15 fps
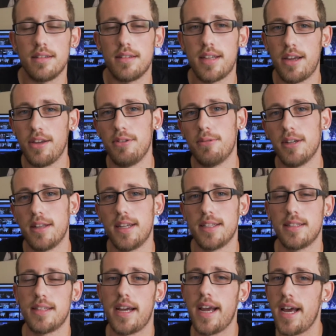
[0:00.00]
tell you what
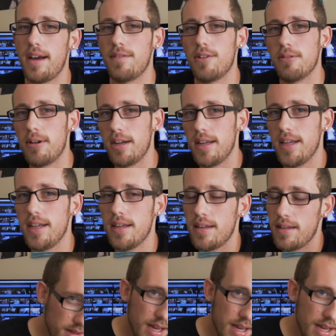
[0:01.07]
lenses I have already.